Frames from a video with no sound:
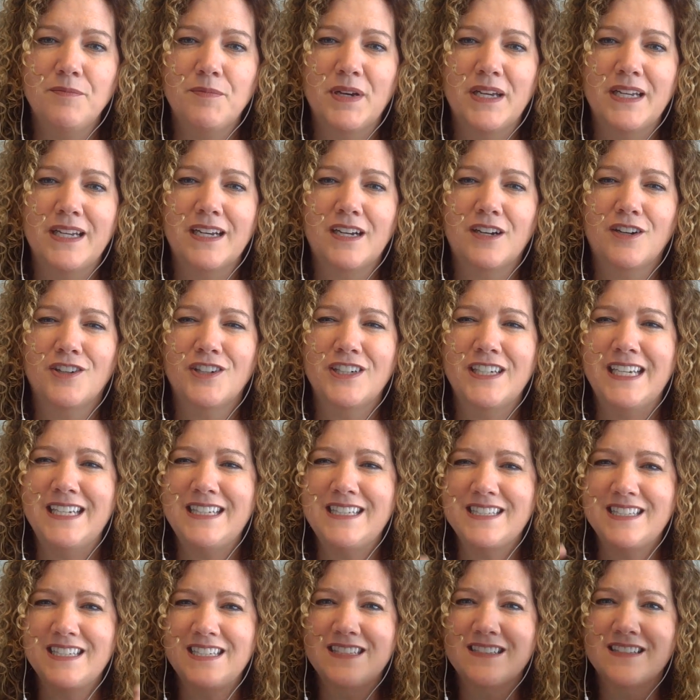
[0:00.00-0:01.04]
but it
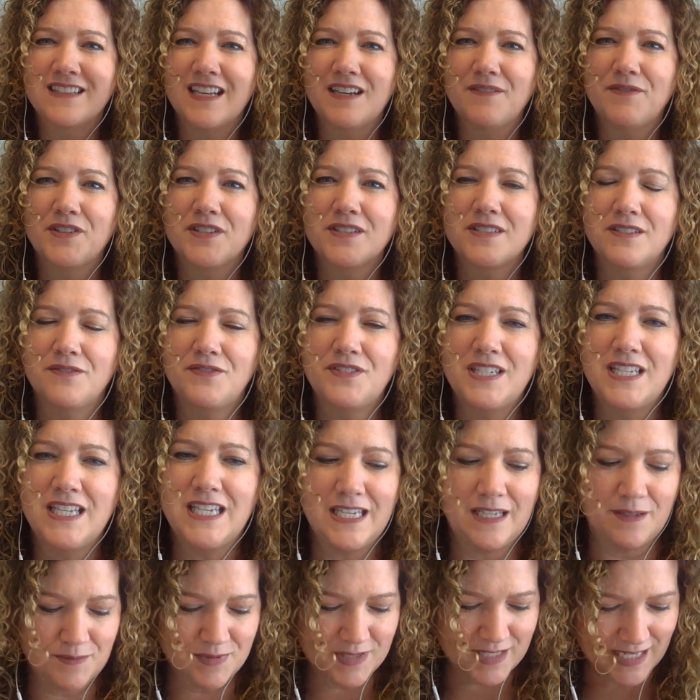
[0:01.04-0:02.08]
creates these levels of teams.